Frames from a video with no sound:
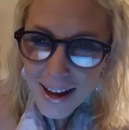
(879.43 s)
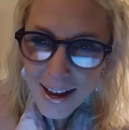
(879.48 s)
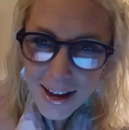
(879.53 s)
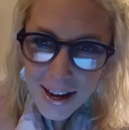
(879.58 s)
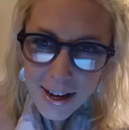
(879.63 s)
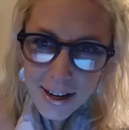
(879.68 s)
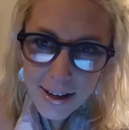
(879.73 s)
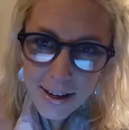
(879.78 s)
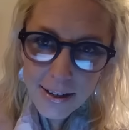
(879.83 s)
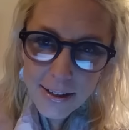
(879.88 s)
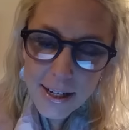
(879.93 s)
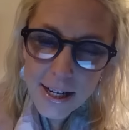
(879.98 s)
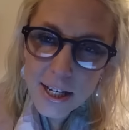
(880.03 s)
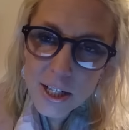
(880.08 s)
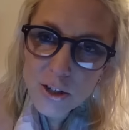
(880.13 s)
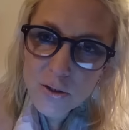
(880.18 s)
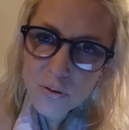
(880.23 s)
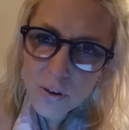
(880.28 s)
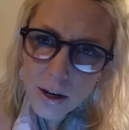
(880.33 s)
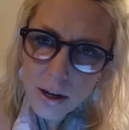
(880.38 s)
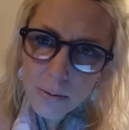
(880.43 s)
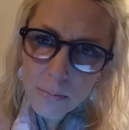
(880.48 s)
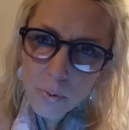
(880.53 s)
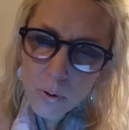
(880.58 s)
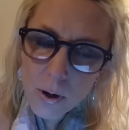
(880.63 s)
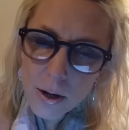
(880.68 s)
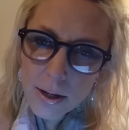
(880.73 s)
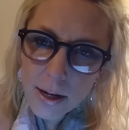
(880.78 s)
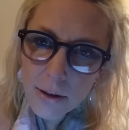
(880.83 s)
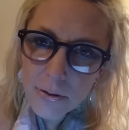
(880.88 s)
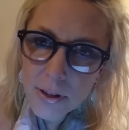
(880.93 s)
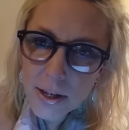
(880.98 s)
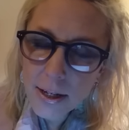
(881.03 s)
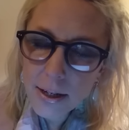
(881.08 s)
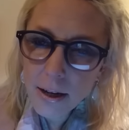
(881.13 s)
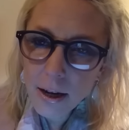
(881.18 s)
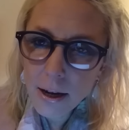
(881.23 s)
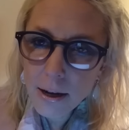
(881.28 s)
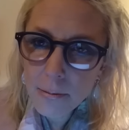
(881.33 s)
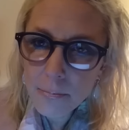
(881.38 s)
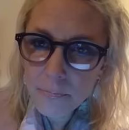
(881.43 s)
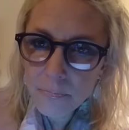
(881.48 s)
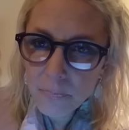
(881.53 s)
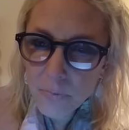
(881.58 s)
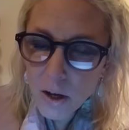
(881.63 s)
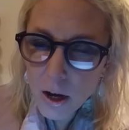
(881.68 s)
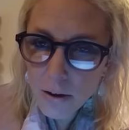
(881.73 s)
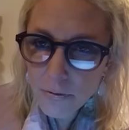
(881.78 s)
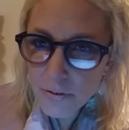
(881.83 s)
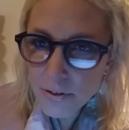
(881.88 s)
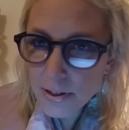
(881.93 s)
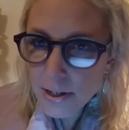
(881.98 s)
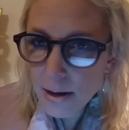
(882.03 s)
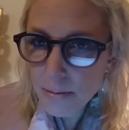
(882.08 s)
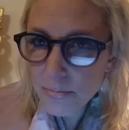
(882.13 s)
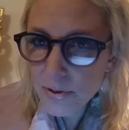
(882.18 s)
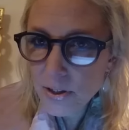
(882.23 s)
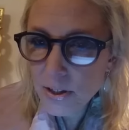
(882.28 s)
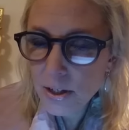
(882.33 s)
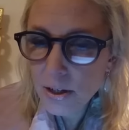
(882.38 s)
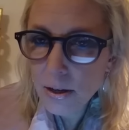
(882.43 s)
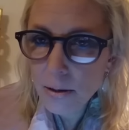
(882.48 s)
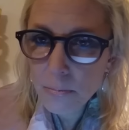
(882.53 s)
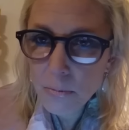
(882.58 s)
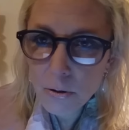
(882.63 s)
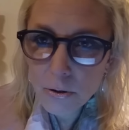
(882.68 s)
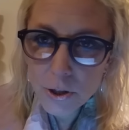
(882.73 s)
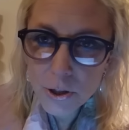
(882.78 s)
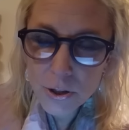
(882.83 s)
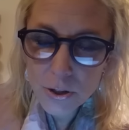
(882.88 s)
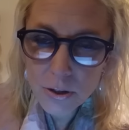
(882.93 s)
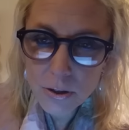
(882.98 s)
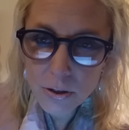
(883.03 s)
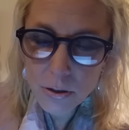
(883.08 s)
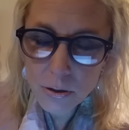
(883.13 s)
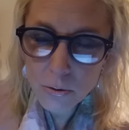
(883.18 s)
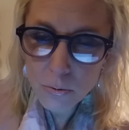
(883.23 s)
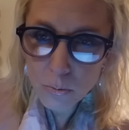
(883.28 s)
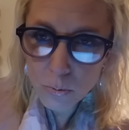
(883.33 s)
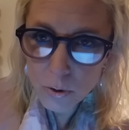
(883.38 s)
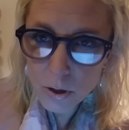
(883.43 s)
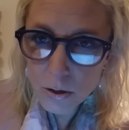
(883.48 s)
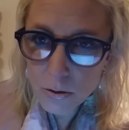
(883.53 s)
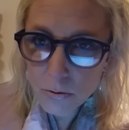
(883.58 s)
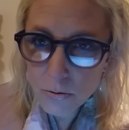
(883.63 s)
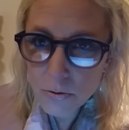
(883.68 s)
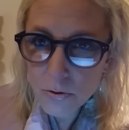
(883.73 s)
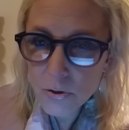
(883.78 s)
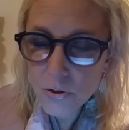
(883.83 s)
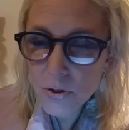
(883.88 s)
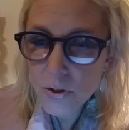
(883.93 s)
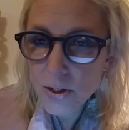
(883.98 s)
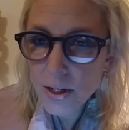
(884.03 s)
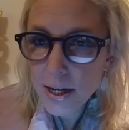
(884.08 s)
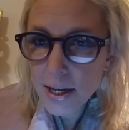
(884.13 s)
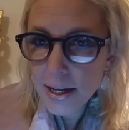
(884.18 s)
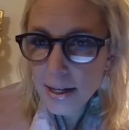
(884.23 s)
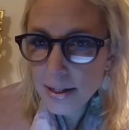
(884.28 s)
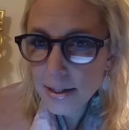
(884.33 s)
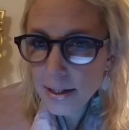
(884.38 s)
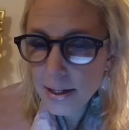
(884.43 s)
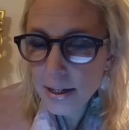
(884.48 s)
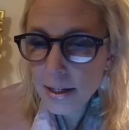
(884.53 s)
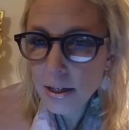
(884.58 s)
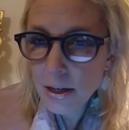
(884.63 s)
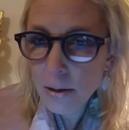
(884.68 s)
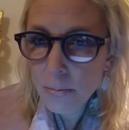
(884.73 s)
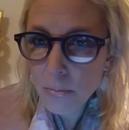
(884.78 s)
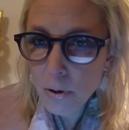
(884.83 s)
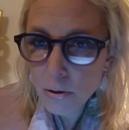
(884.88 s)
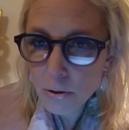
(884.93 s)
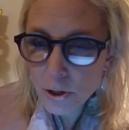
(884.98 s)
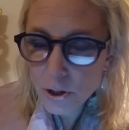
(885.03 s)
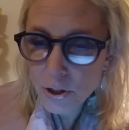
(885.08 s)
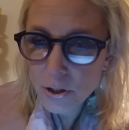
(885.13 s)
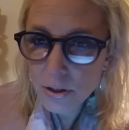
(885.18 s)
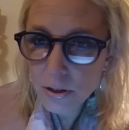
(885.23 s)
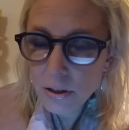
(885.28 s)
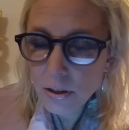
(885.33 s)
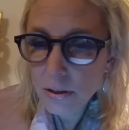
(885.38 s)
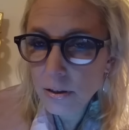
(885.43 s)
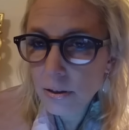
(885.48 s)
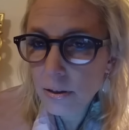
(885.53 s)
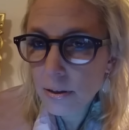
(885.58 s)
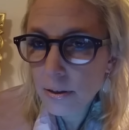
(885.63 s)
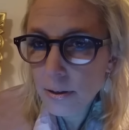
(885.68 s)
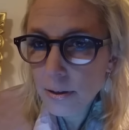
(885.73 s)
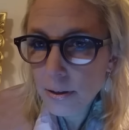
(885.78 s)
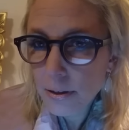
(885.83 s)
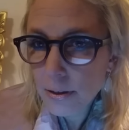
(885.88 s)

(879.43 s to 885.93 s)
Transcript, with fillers: And it's very important. I think um, oftentimes the emotional wounds need emotional